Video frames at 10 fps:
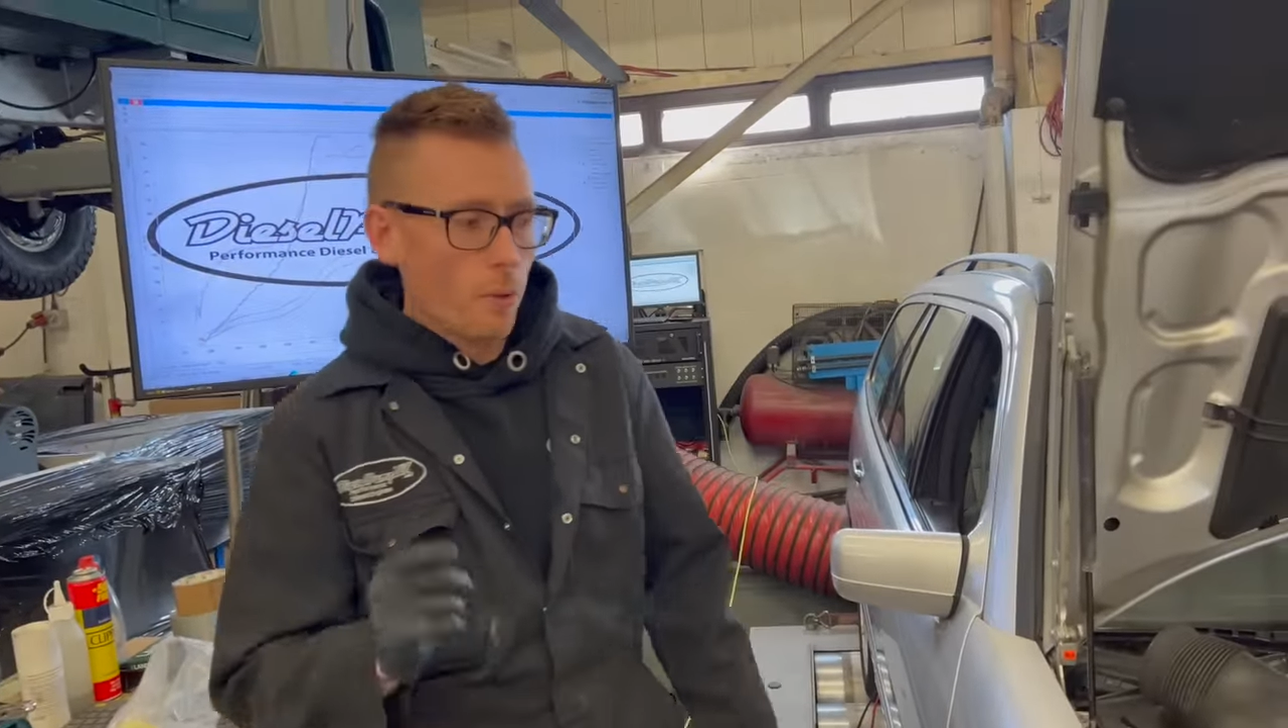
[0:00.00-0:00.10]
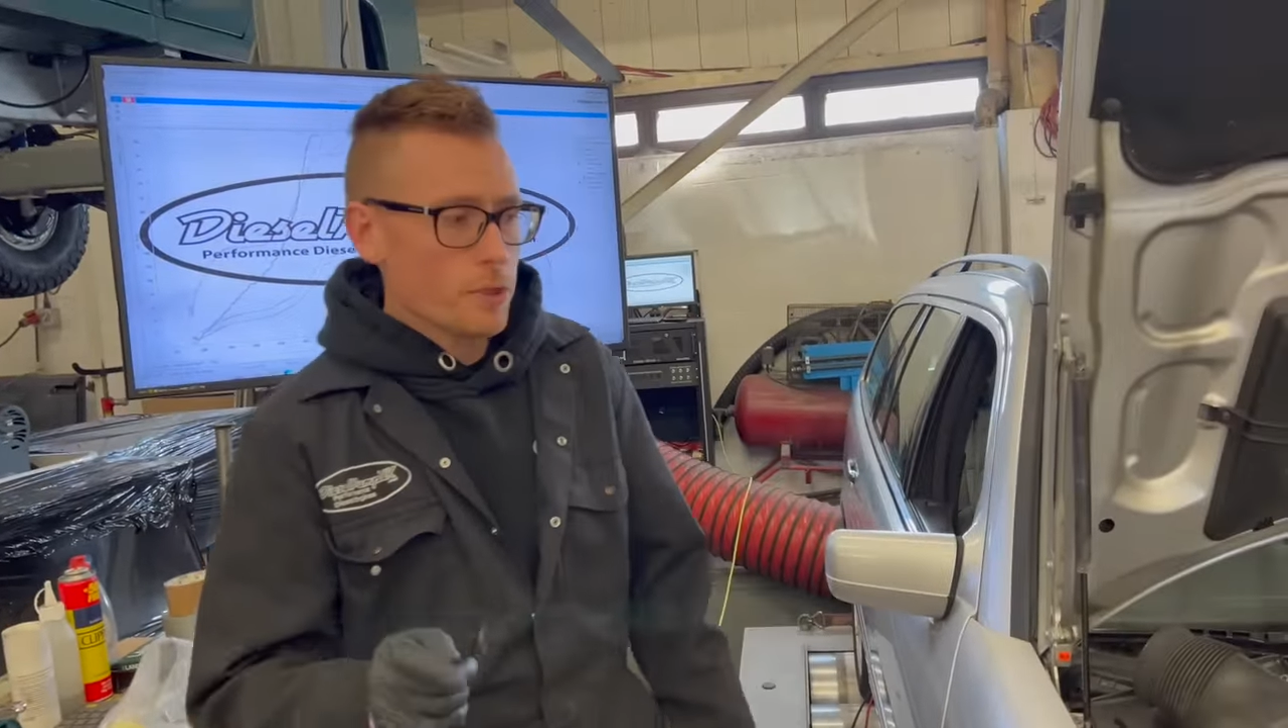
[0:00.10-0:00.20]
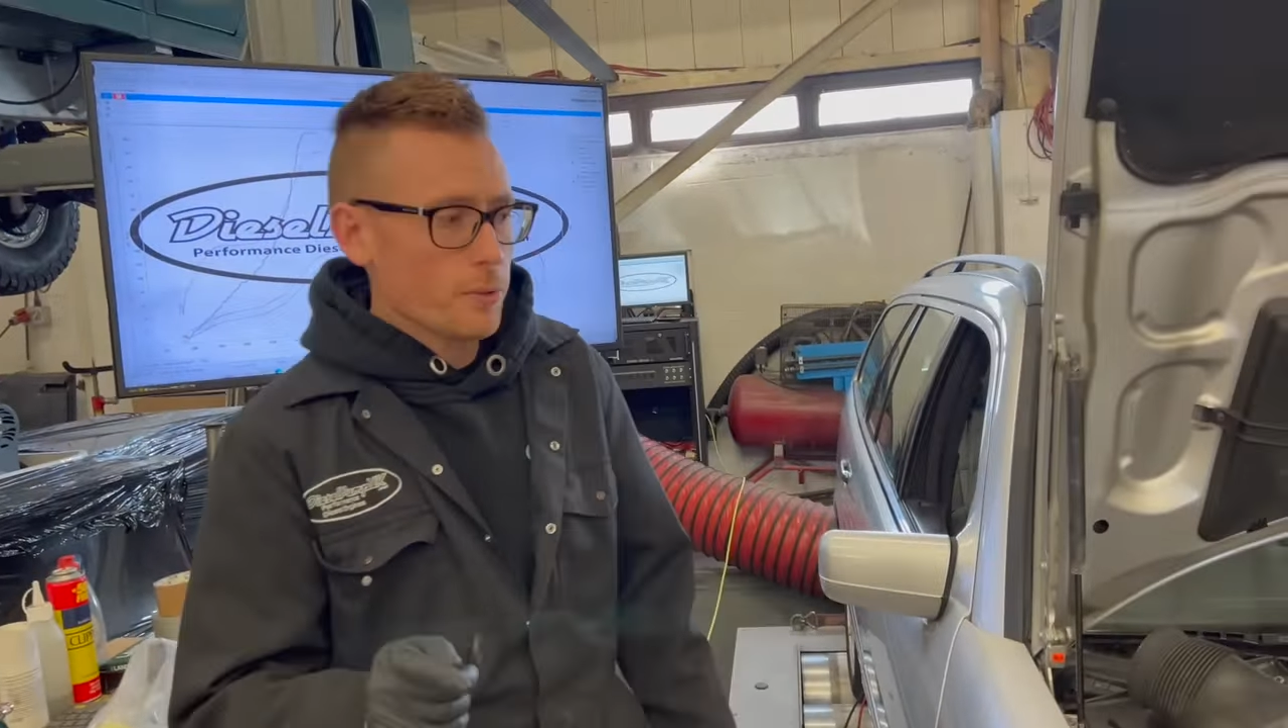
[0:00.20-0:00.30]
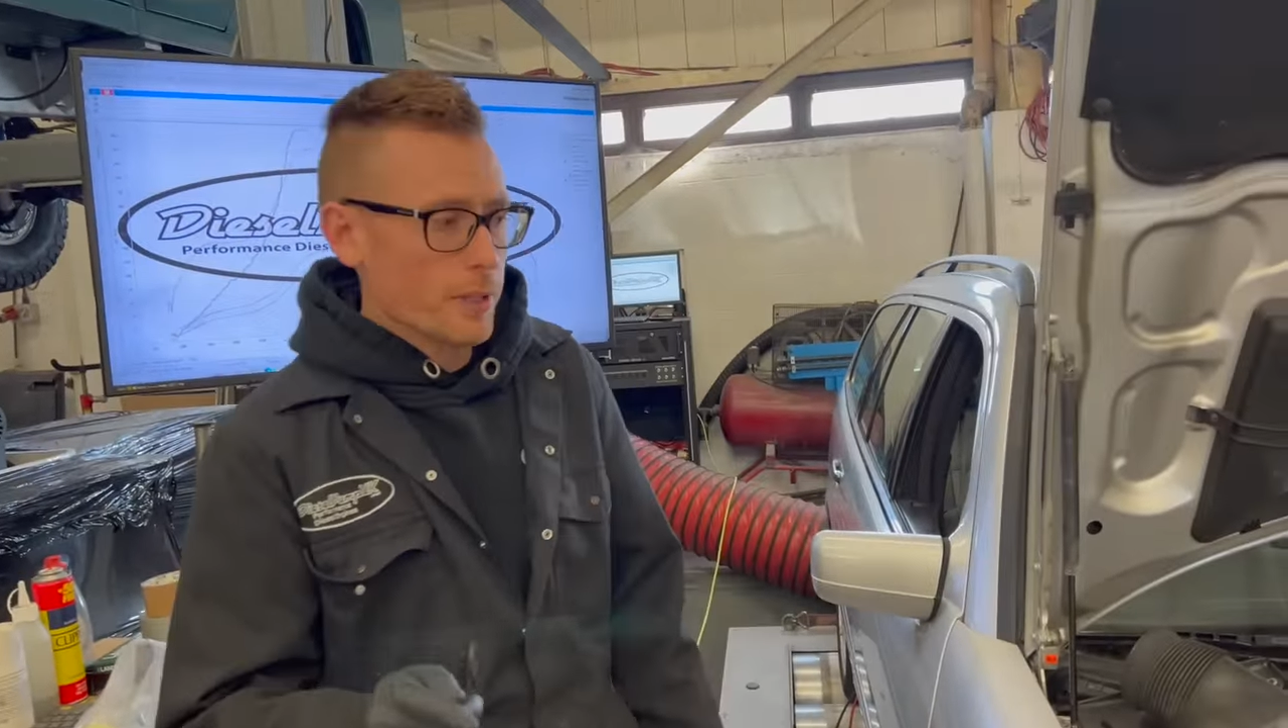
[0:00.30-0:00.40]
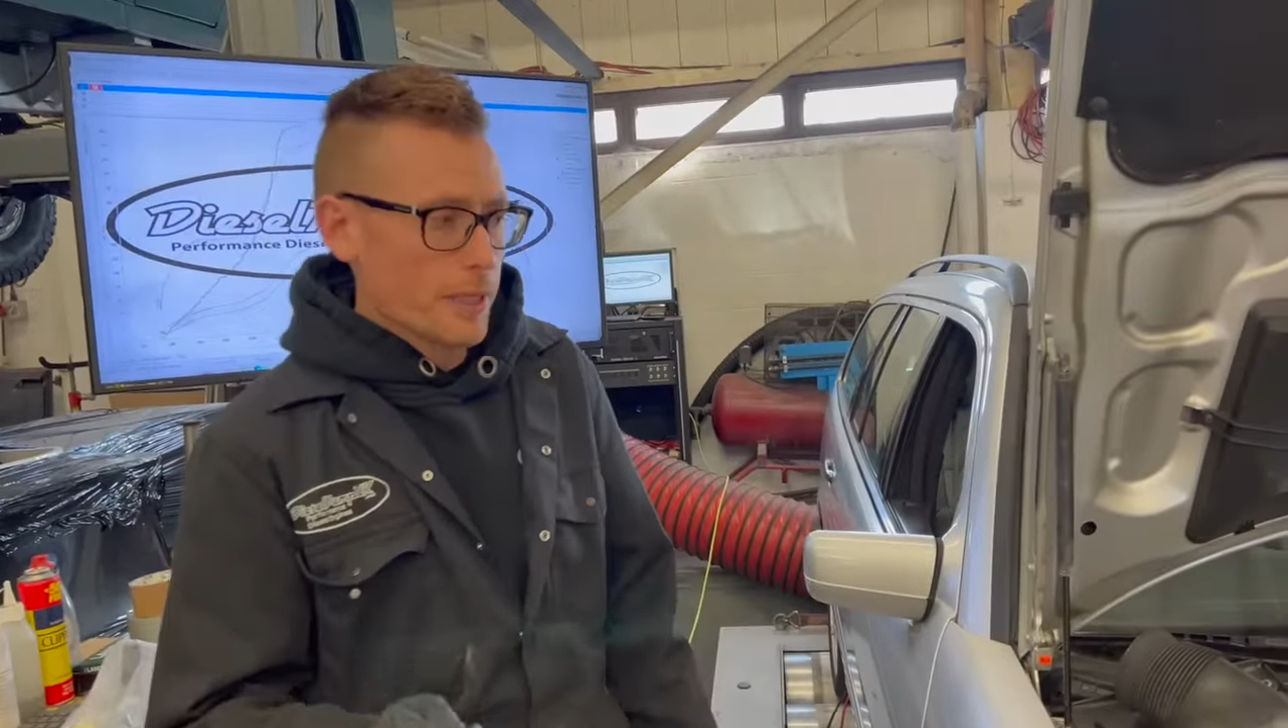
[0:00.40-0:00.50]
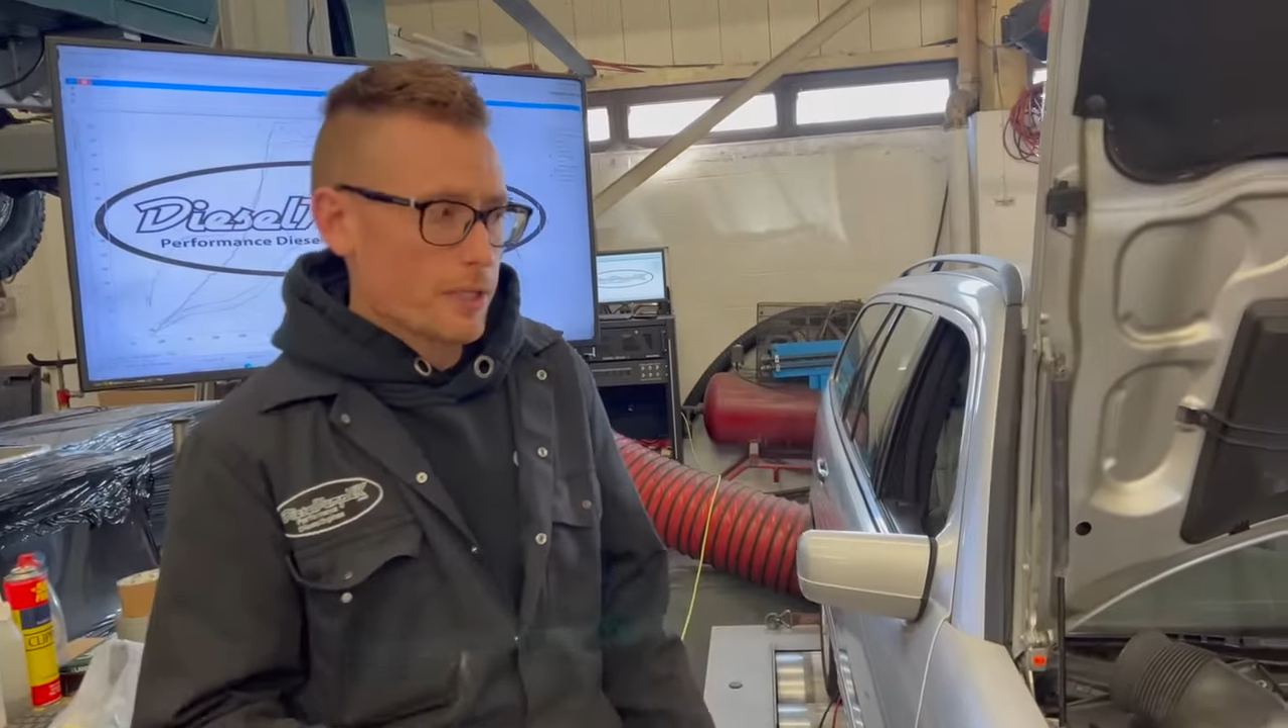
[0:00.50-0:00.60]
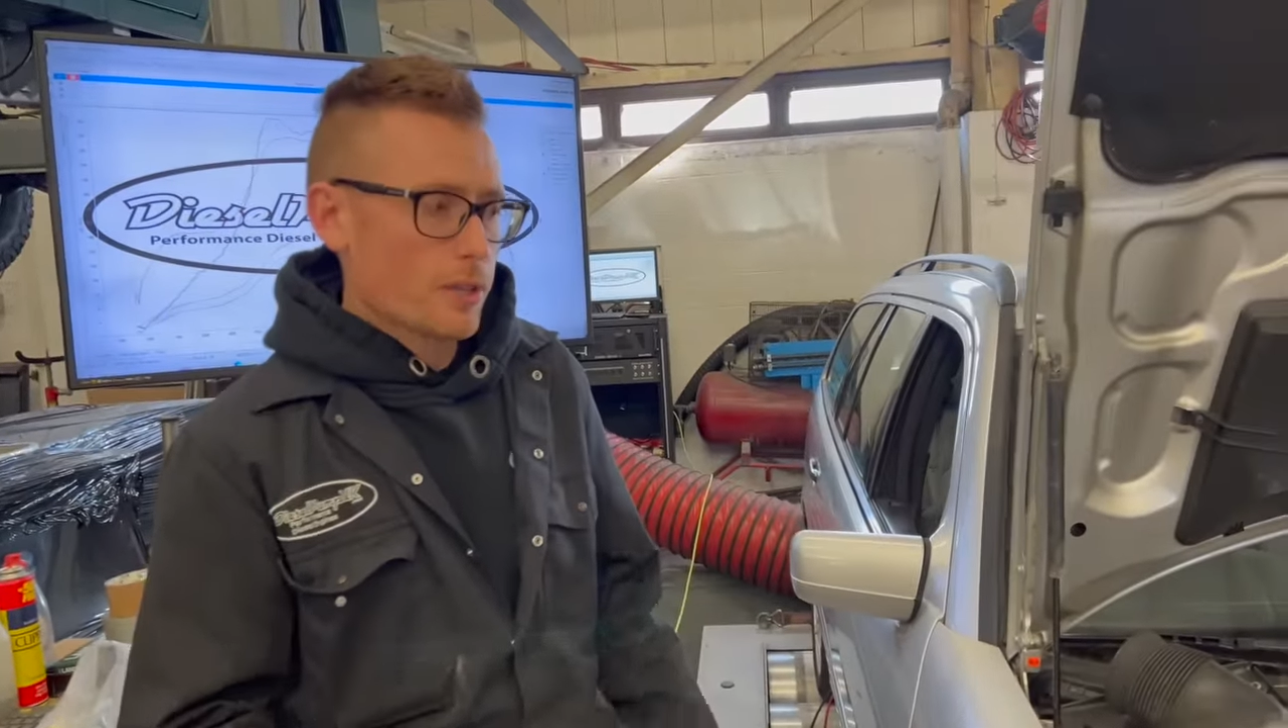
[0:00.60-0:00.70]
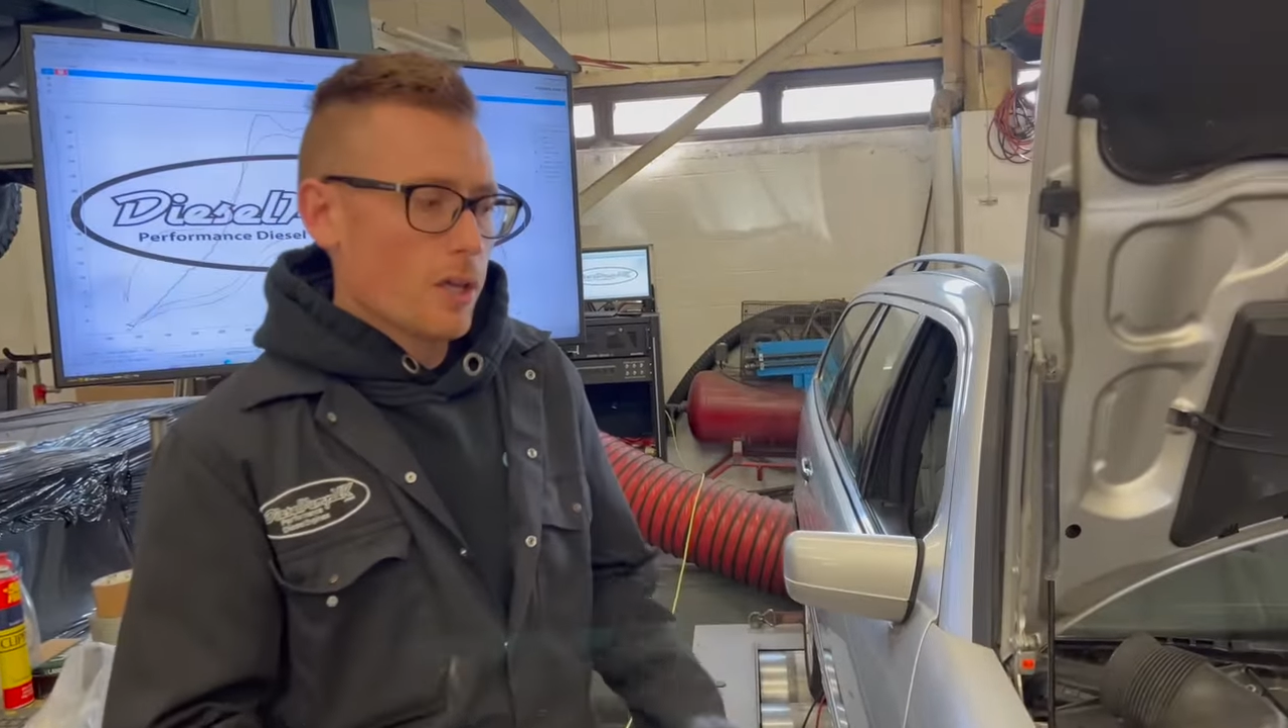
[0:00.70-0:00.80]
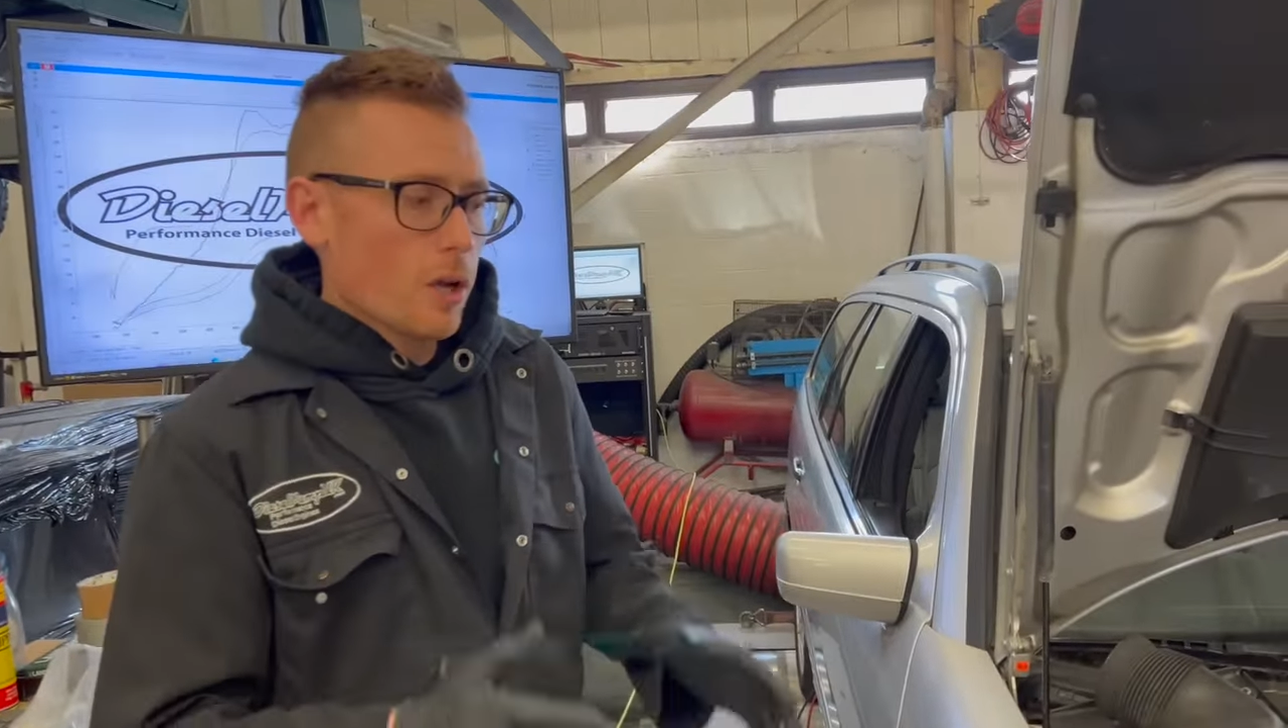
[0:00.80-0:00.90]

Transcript: we're doing is